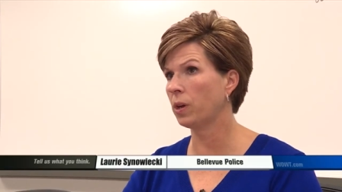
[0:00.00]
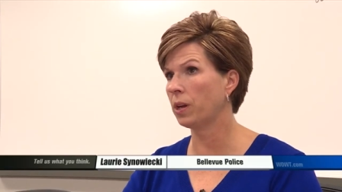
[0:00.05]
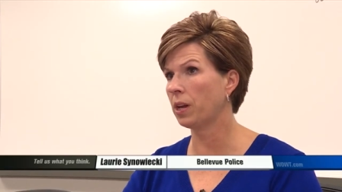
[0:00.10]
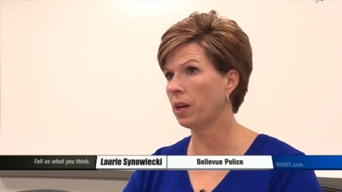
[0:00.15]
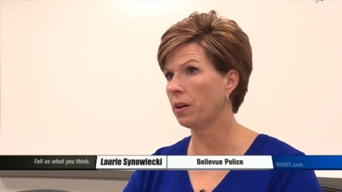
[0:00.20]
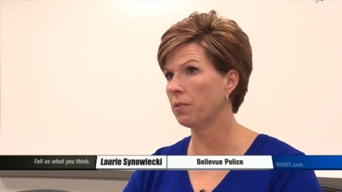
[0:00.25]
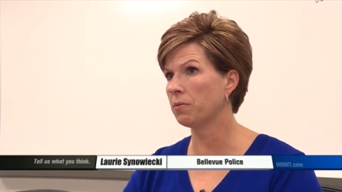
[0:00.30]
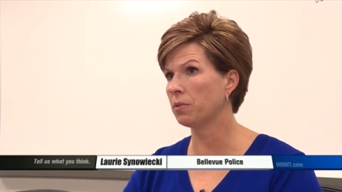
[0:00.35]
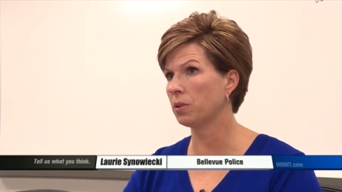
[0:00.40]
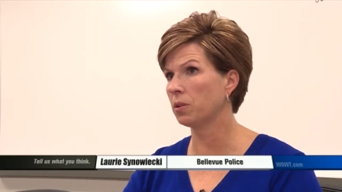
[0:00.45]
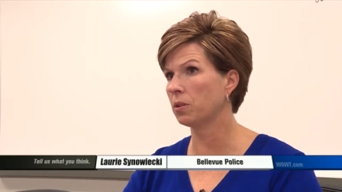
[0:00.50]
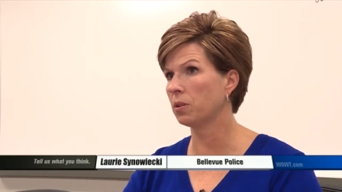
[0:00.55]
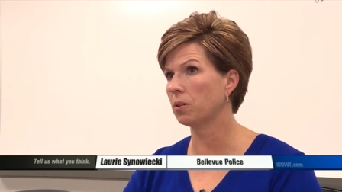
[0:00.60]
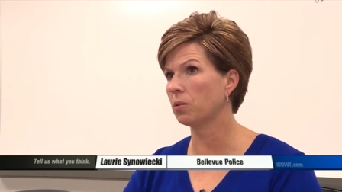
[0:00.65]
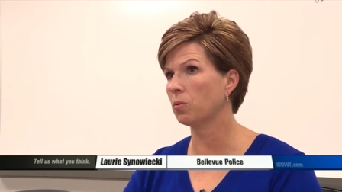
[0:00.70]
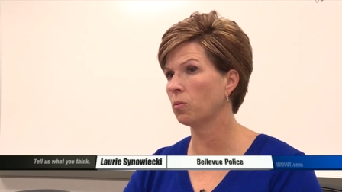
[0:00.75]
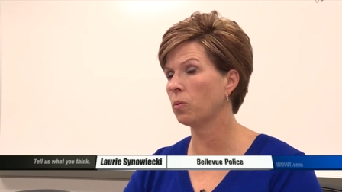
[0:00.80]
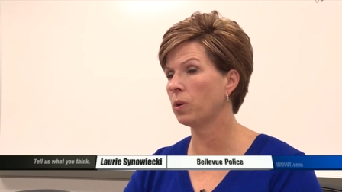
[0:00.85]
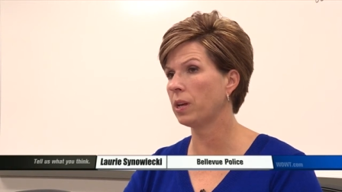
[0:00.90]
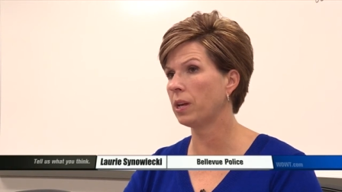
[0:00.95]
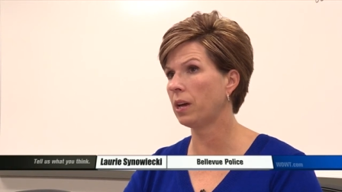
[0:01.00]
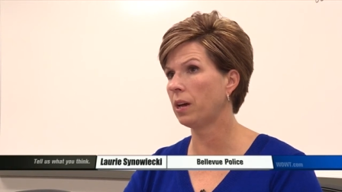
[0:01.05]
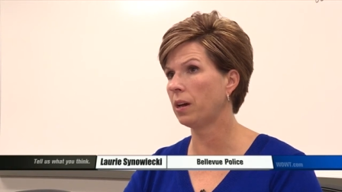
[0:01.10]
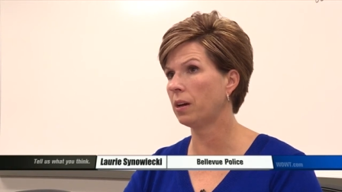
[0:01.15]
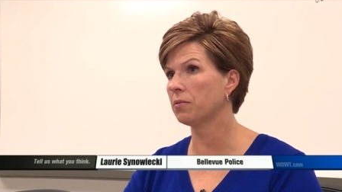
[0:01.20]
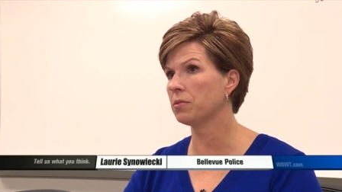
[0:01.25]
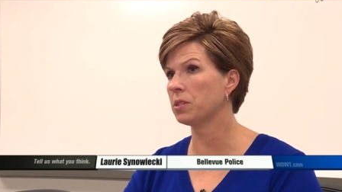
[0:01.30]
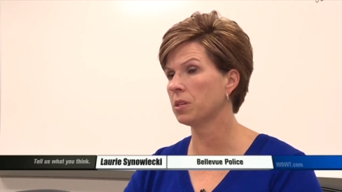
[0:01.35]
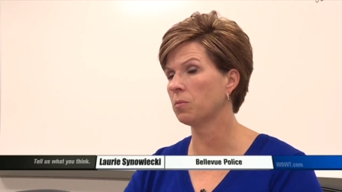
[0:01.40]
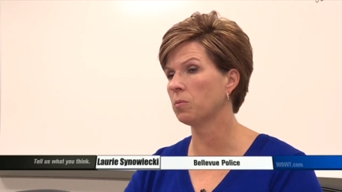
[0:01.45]
whenever we
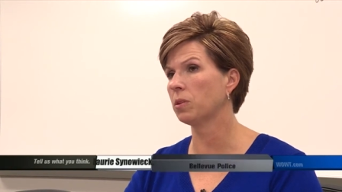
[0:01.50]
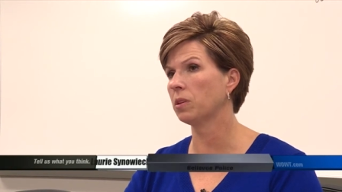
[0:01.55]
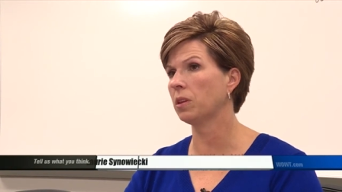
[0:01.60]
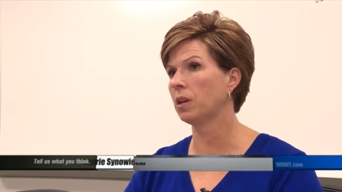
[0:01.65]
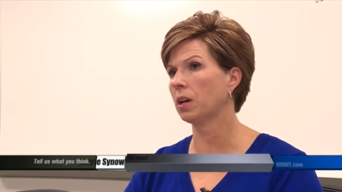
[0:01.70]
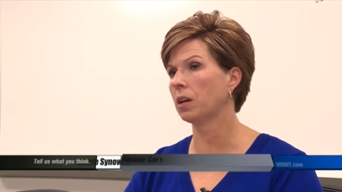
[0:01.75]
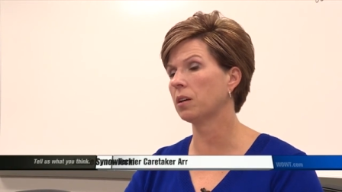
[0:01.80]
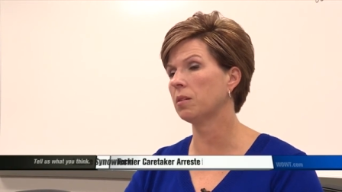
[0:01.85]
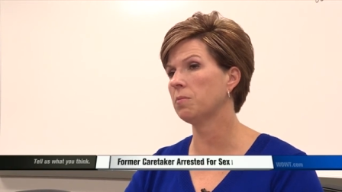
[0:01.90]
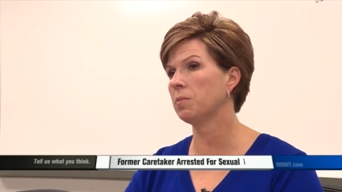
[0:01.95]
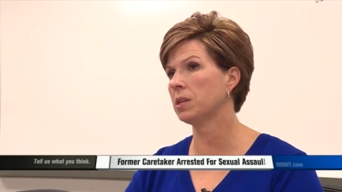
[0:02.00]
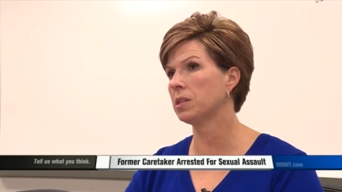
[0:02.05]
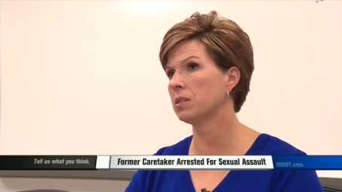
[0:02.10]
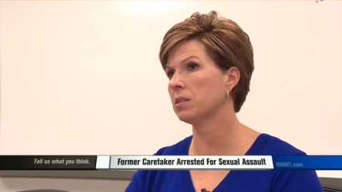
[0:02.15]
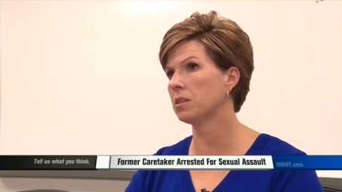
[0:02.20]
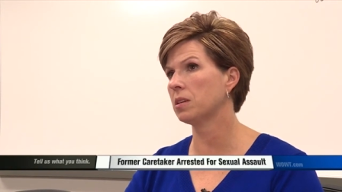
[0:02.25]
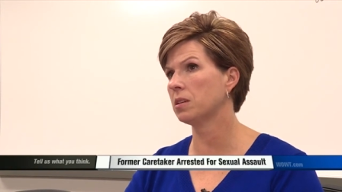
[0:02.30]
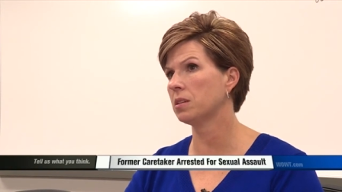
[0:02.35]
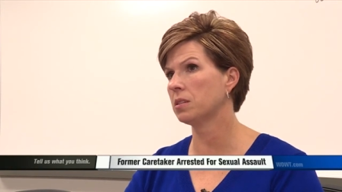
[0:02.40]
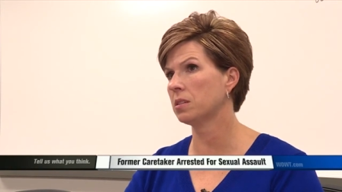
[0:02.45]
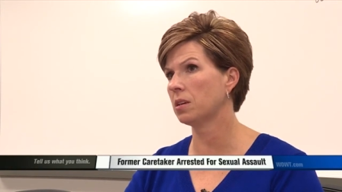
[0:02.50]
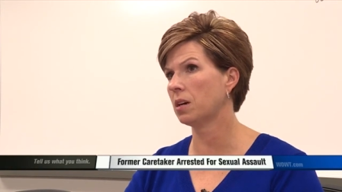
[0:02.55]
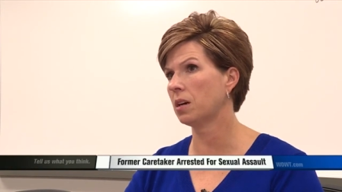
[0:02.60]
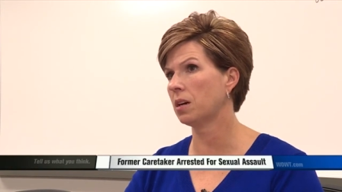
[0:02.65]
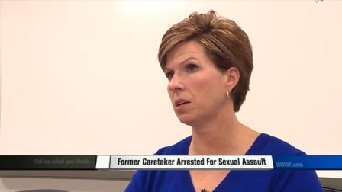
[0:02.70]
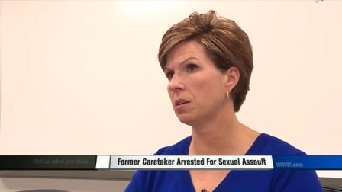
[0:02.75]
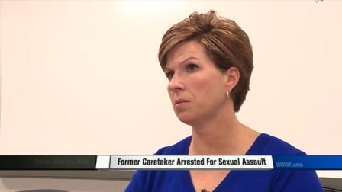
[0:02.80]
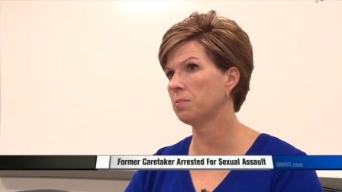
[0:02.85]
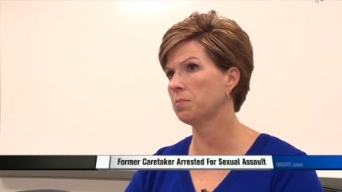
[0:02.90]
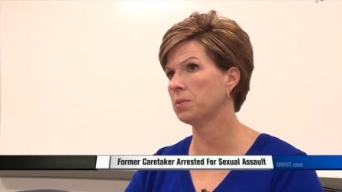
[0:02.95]
have someone that commits these
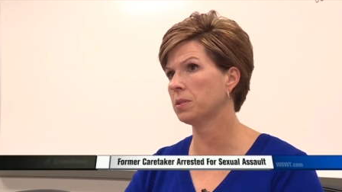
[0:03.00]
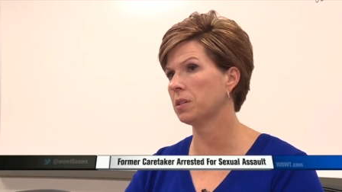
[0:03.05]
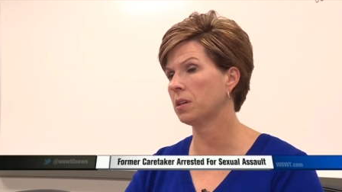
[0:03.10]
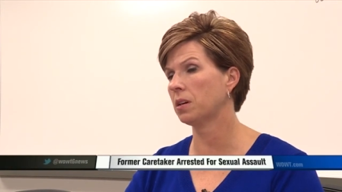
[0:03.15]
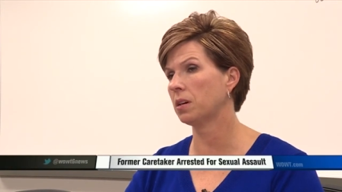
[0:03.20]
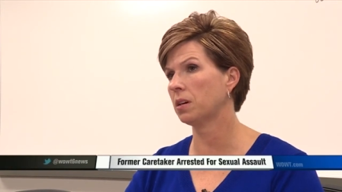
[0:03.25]
types